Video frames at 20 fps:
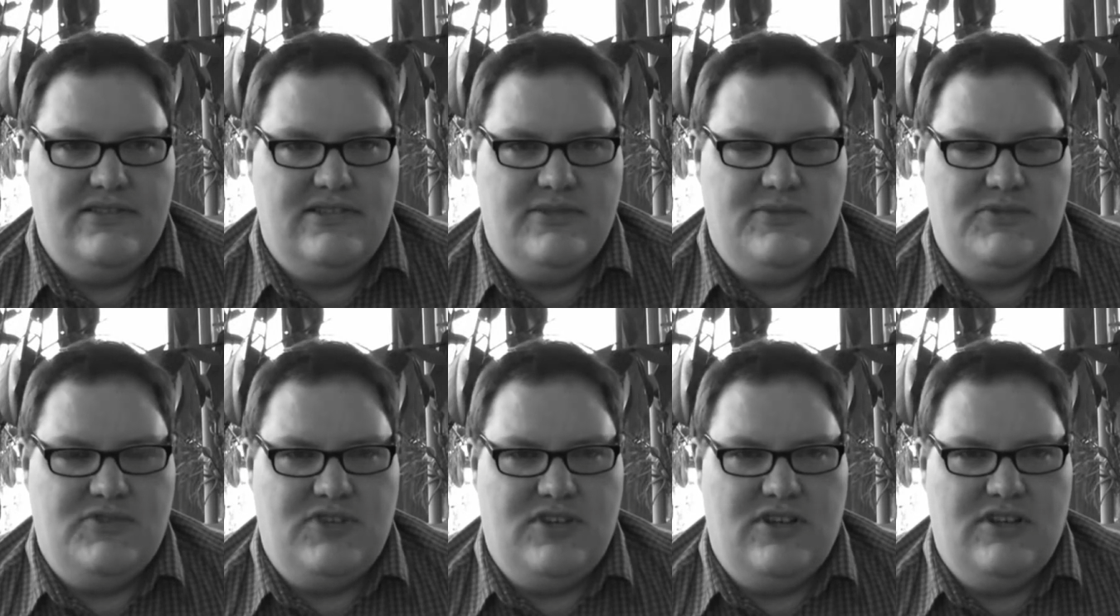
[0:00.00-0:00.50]

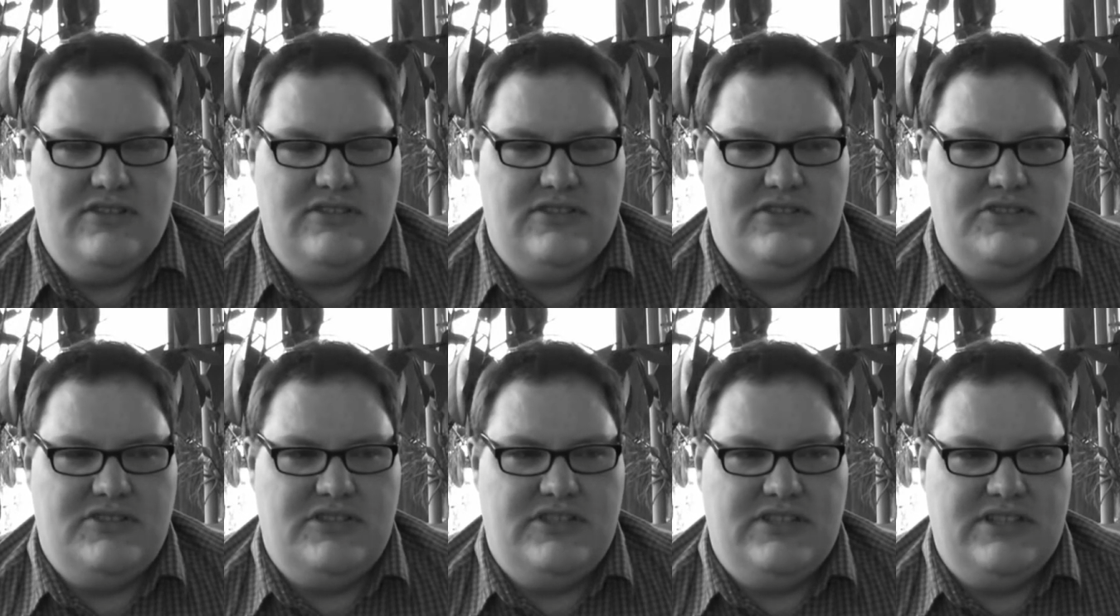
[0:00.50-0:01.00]
some songs
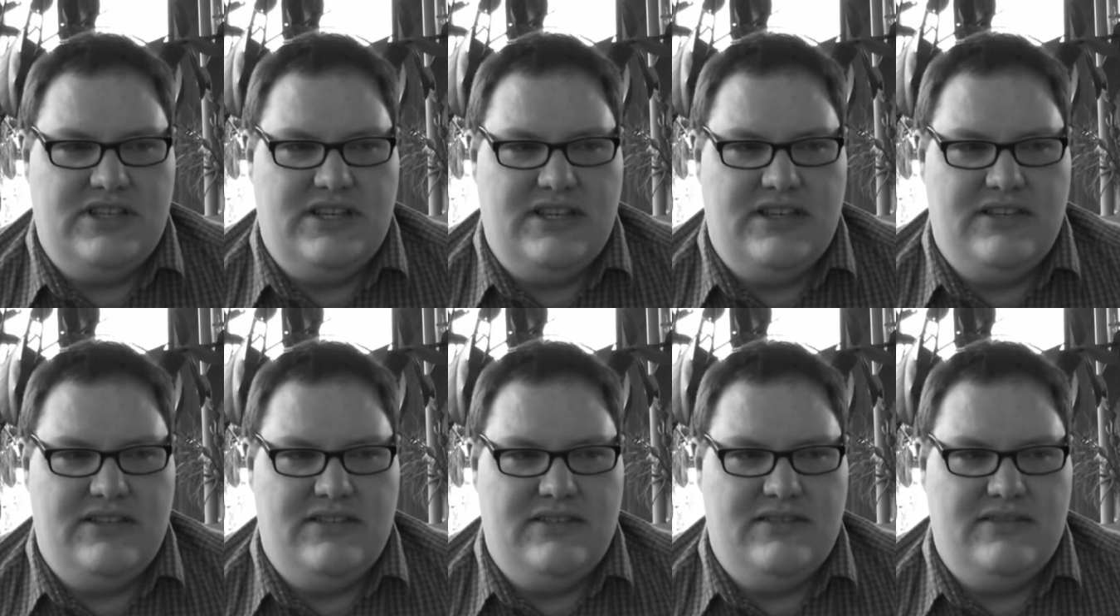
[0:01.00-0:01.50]
that she
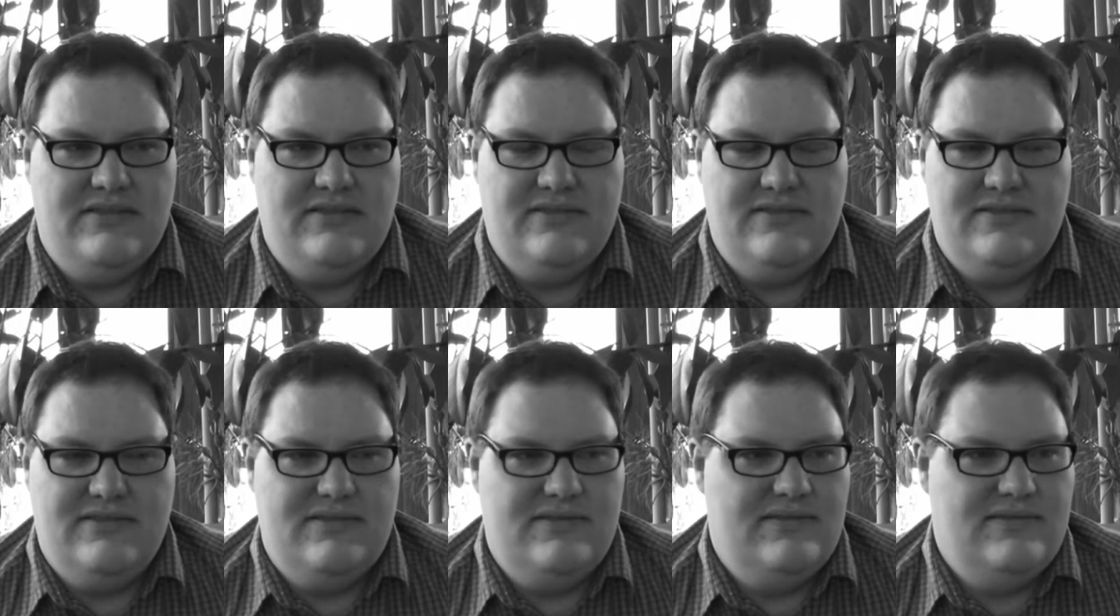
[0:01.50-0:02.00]
sang, and
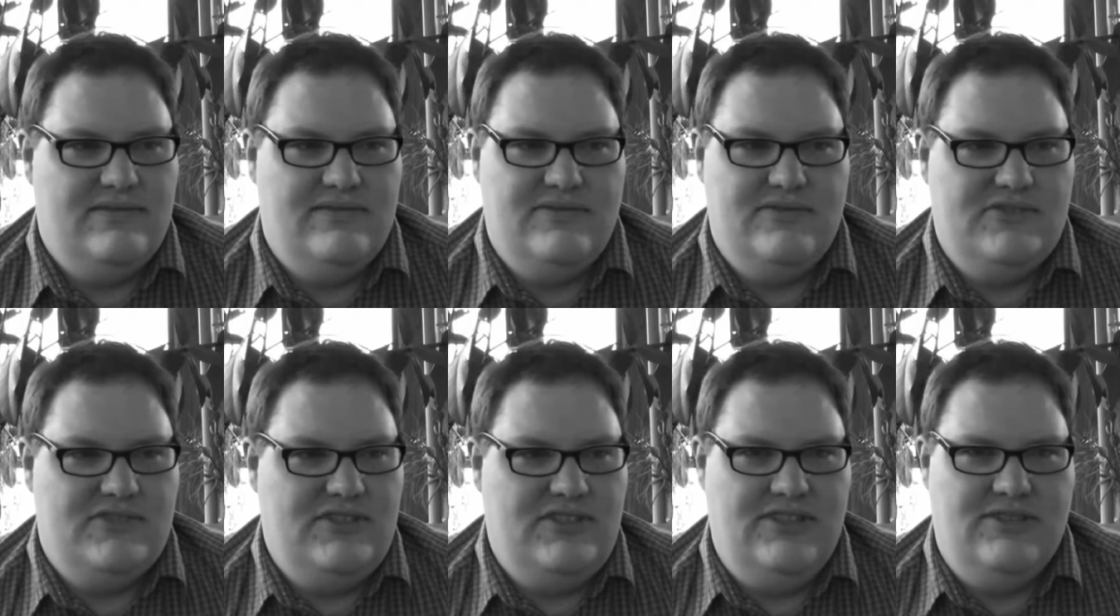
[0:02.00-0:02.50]

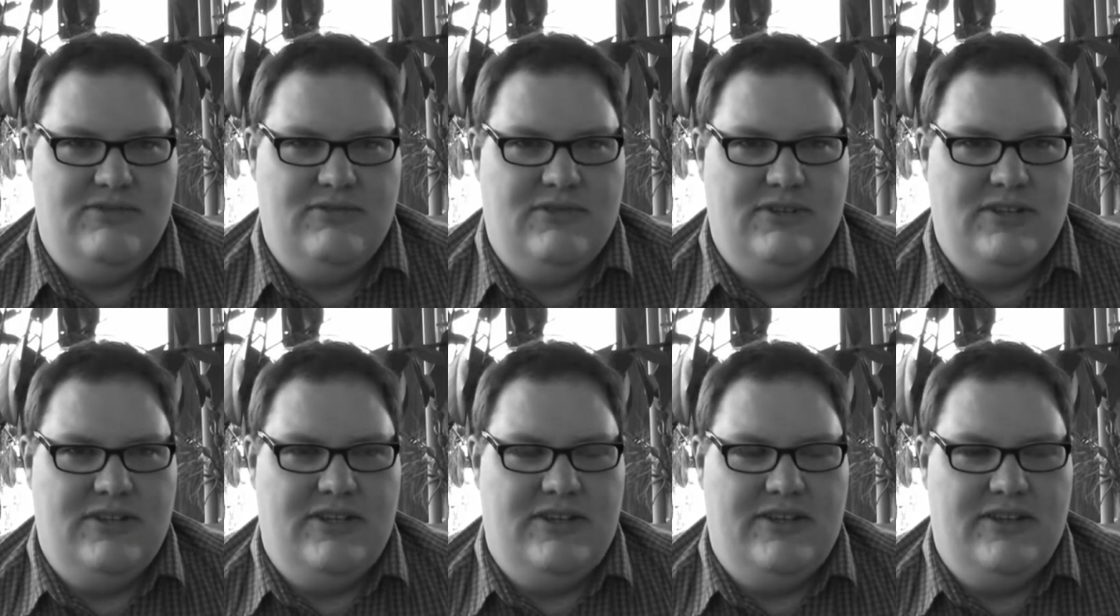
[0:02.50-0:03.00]
she's
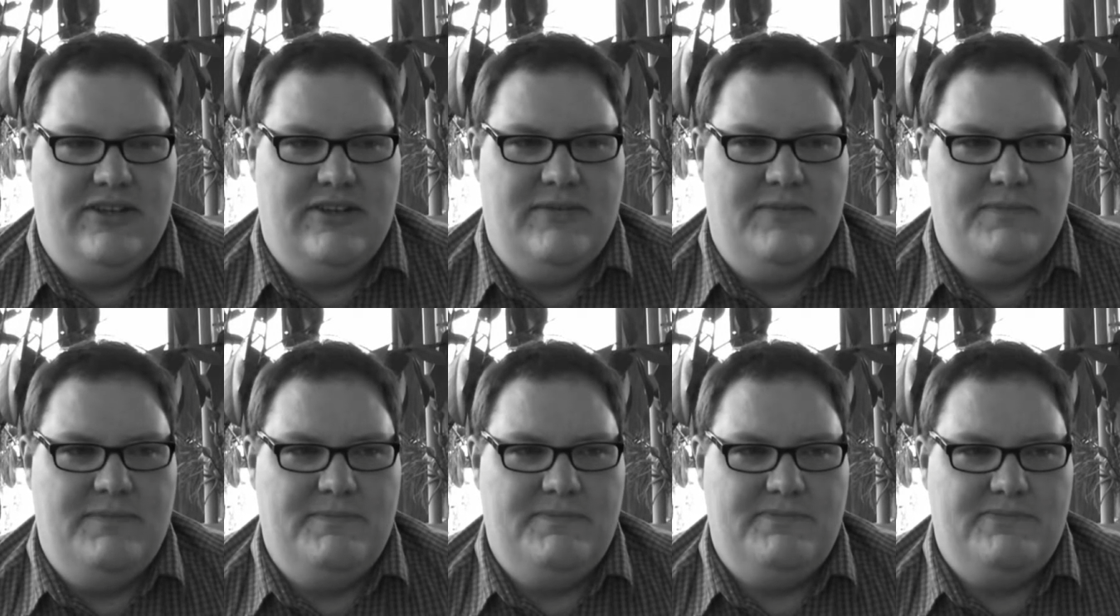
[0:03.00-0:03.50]
really good.
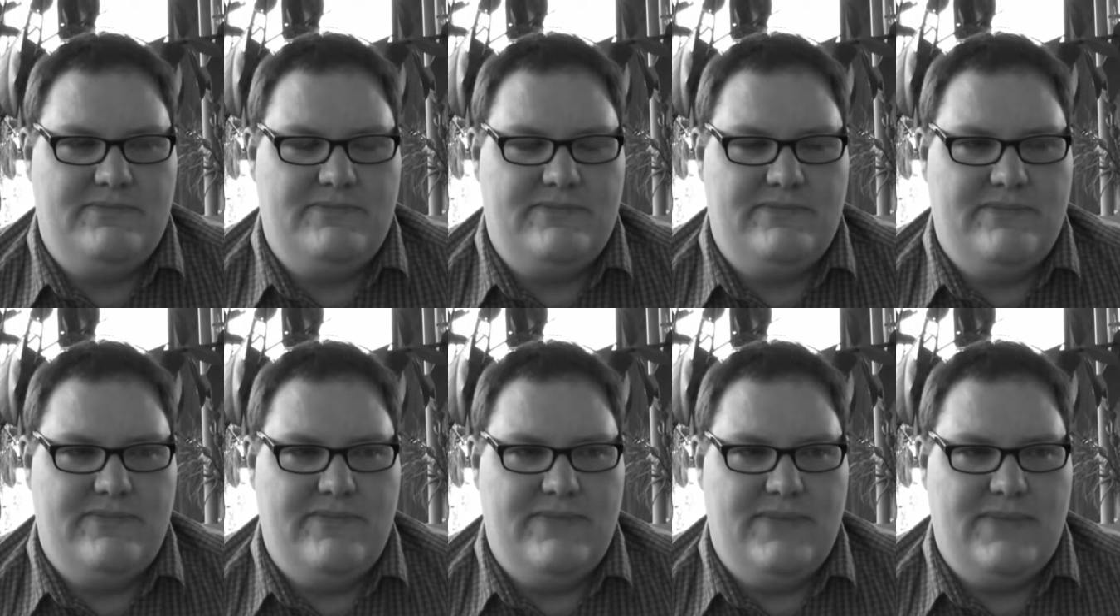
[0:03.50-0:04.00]

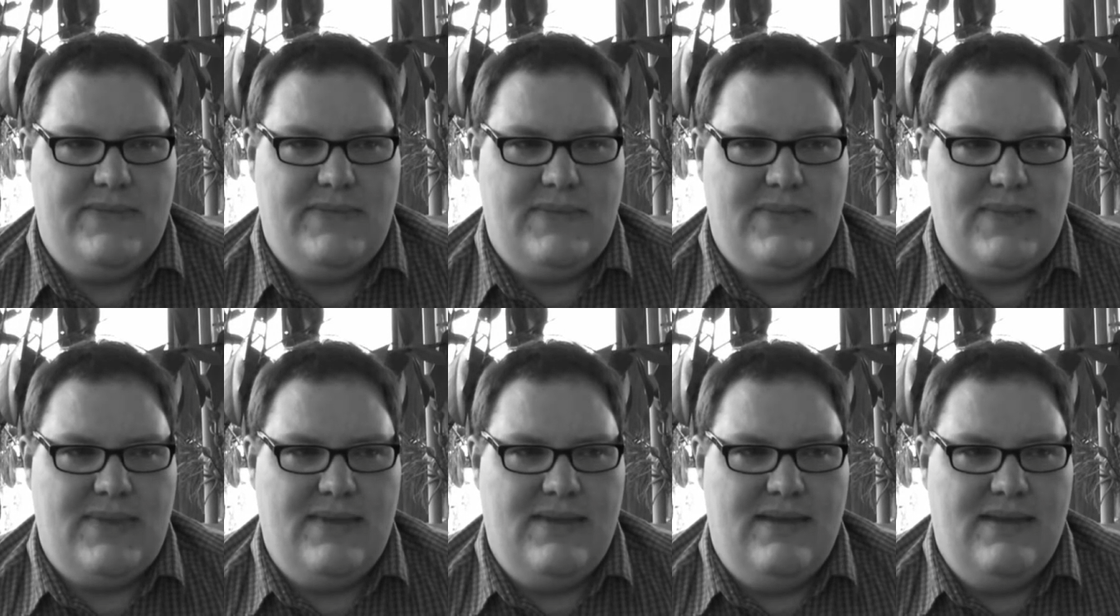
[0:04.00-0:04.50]

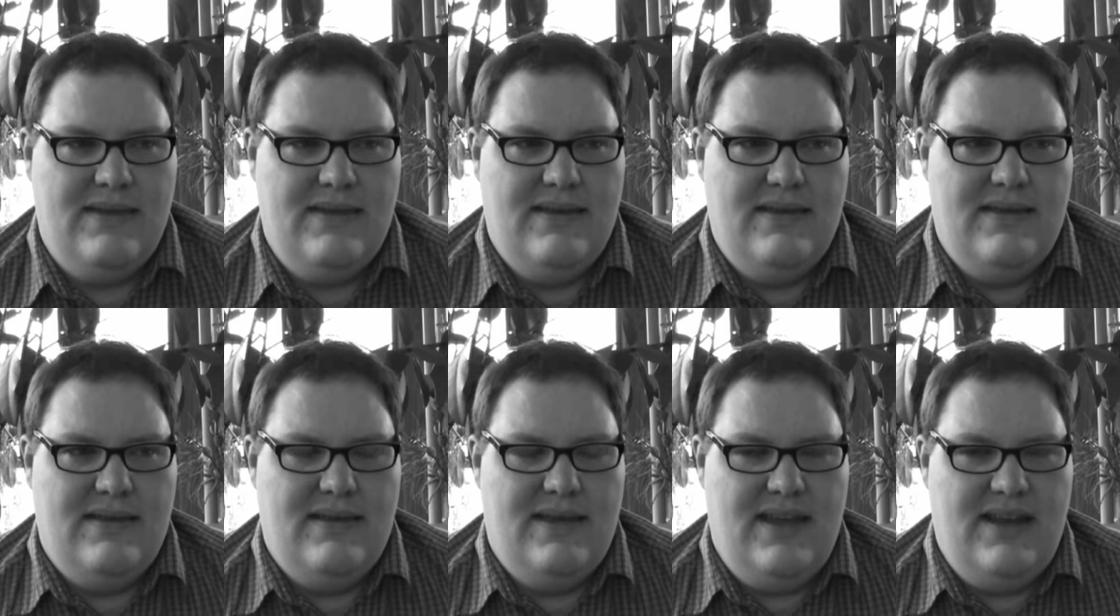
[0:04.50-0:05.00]

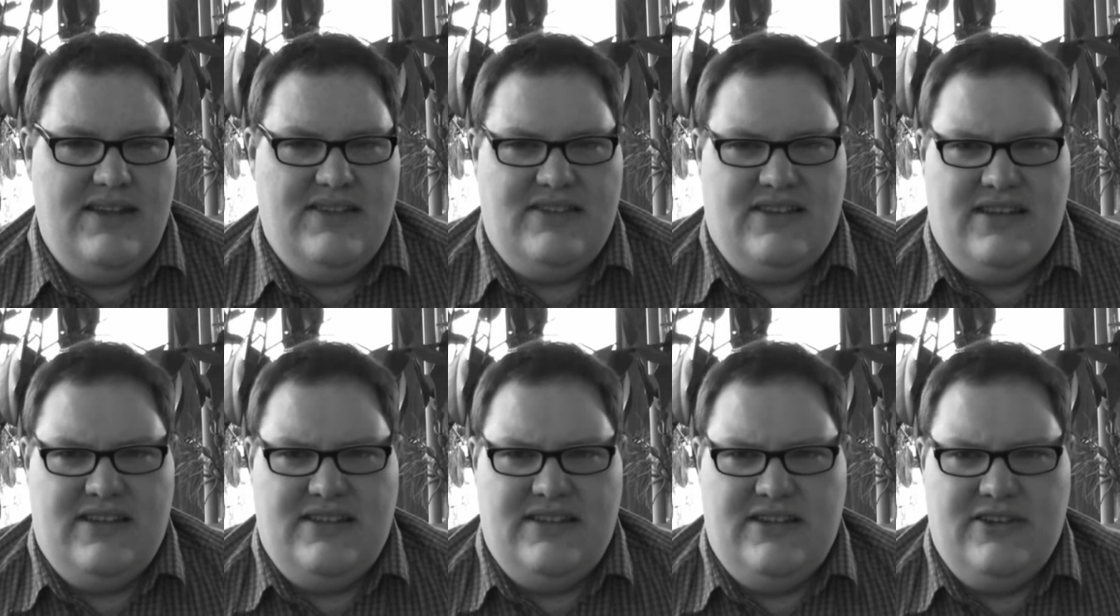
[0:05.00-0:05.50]
And it's
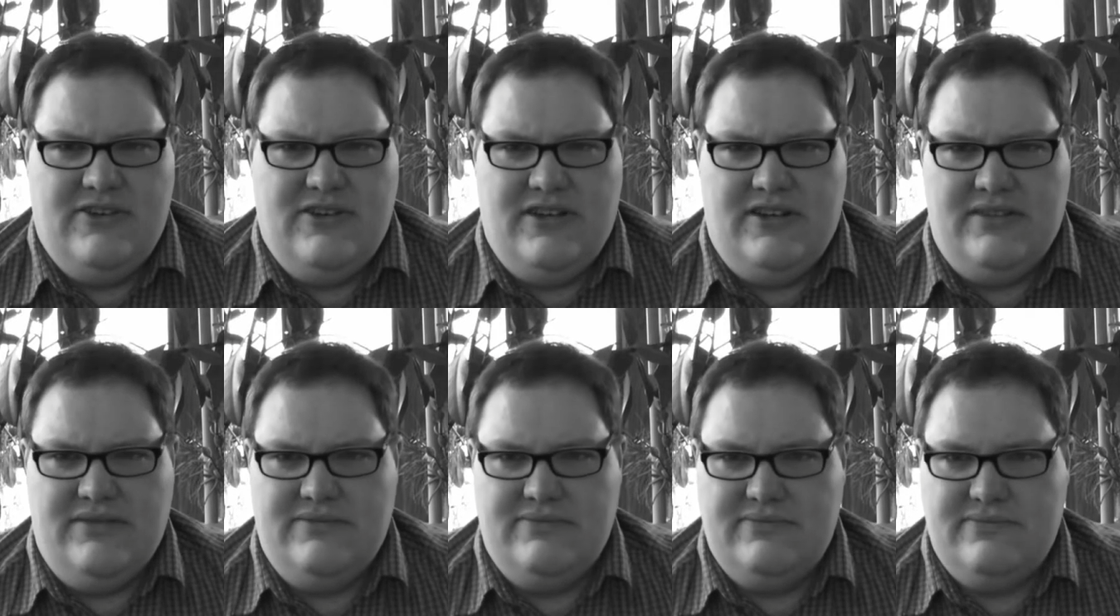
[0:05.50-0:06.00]
nice
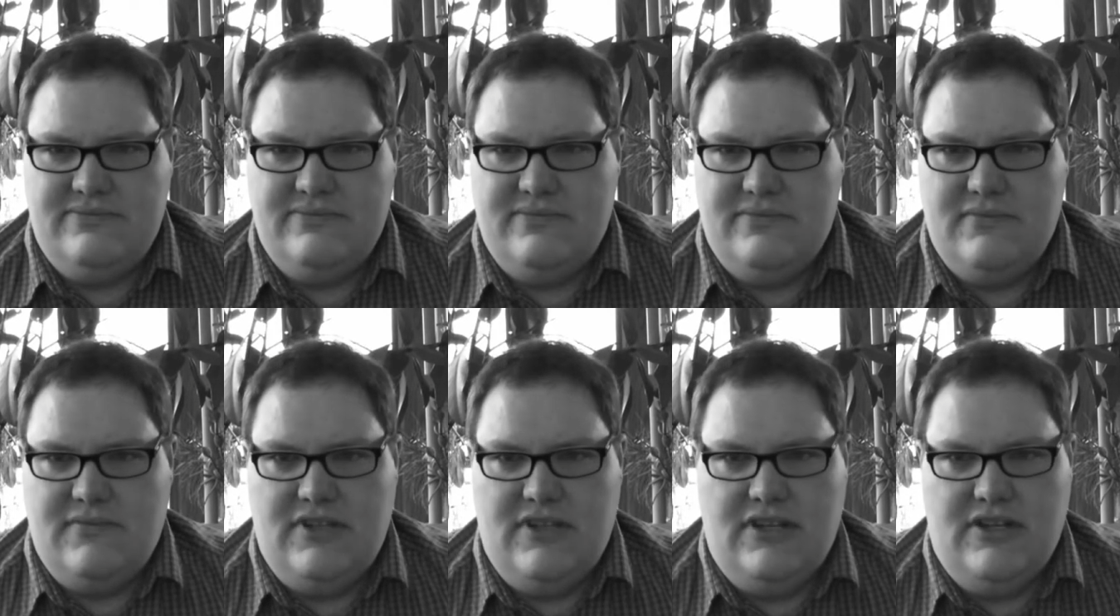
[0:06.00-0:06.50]
hearing,
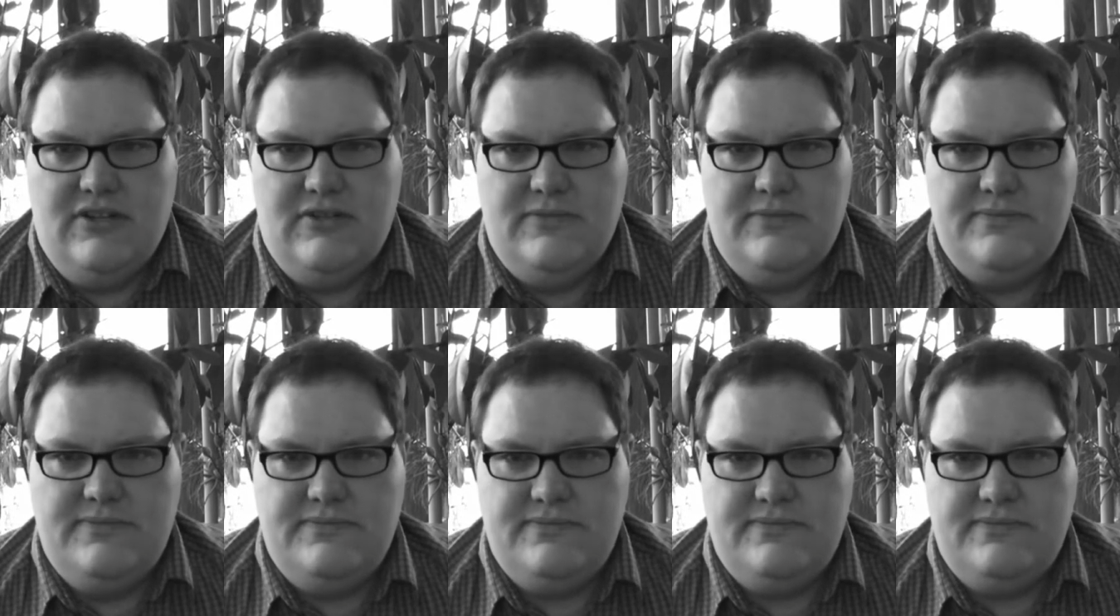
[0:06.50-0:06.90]
you know,